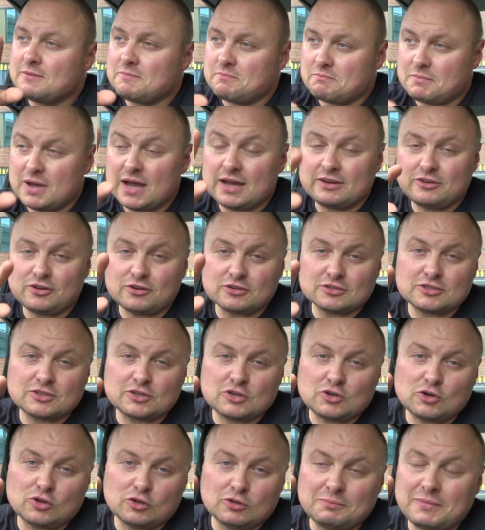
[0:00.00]
My doctor
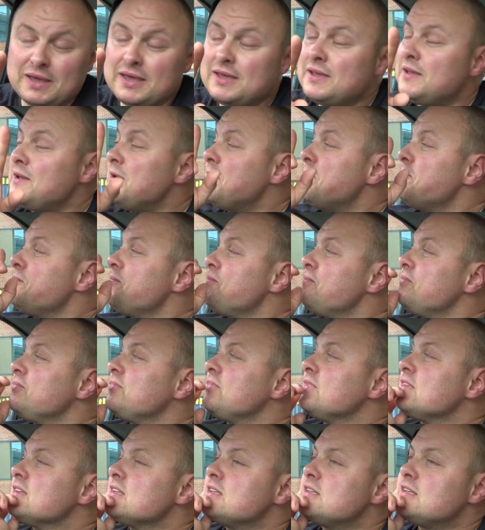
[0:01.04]
called me
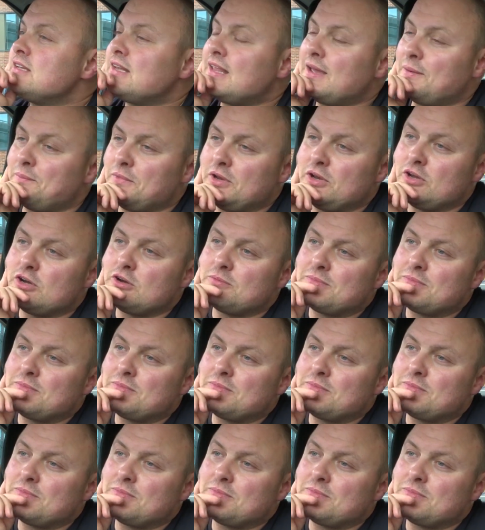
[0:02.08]
to let me know